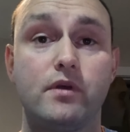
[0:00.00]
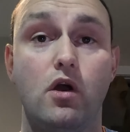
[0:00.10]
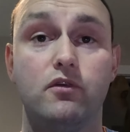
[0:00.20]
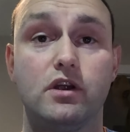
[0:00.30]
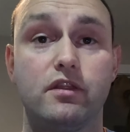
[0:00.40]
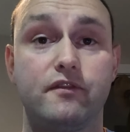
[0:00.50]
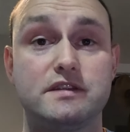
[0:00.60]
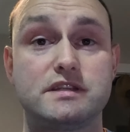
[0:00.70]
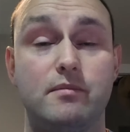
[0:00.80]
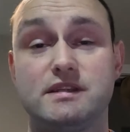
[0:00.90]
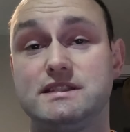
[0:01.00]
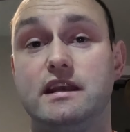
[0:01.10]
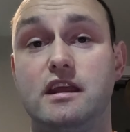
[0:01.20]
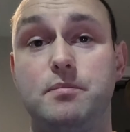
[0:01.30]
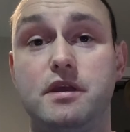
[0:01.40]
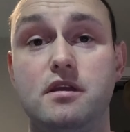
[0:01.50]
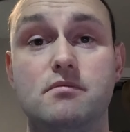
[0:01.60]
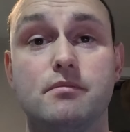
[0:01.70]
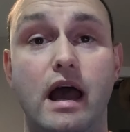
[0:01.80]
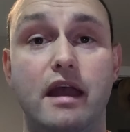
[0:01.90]
Overall, the FaceTime is 1080p.
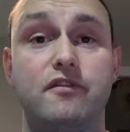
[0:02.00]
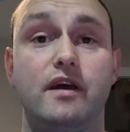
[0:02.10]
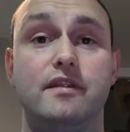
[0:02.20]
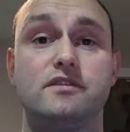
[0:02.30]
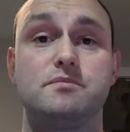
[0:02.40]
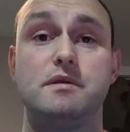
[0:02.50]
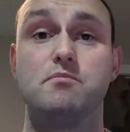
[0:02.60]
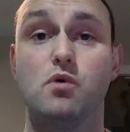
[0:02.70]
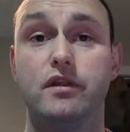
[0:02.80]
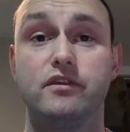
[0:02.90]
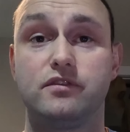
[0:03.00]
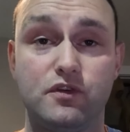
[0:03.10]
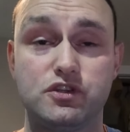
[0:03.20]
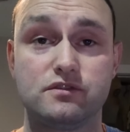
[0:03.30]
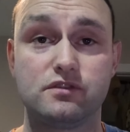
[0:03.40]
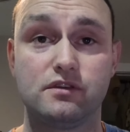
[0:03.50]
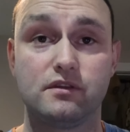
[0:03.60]
I found that to be more than sufficient.